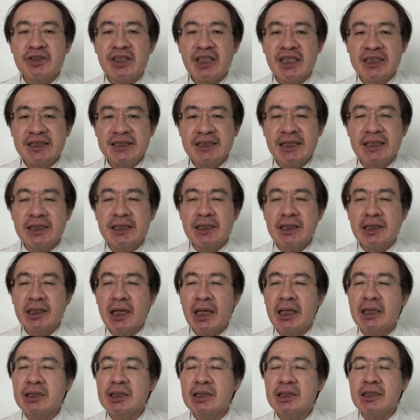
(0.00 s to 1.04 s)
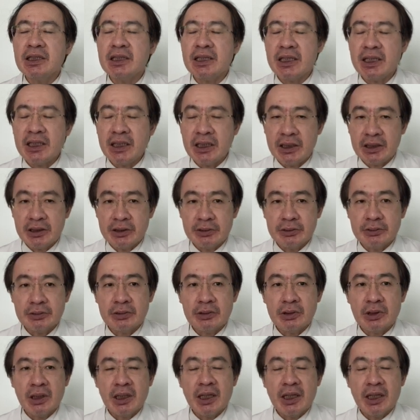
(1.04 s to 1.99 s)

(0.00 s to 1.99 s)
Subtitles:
is indicated in